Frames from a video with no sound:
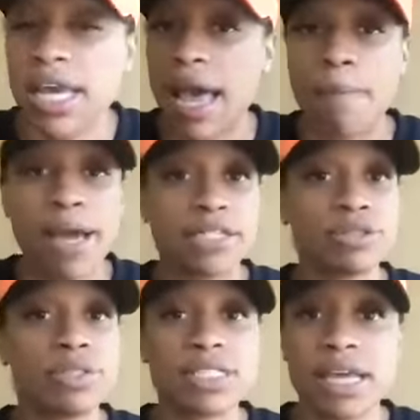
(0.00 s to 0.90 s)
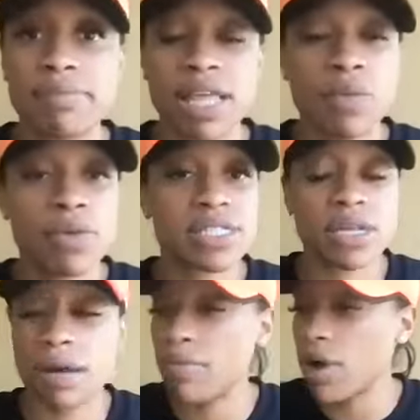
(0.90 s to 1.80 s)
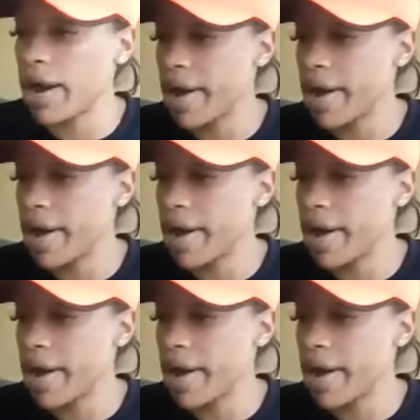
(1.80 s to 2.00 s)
I might do the same thing with some,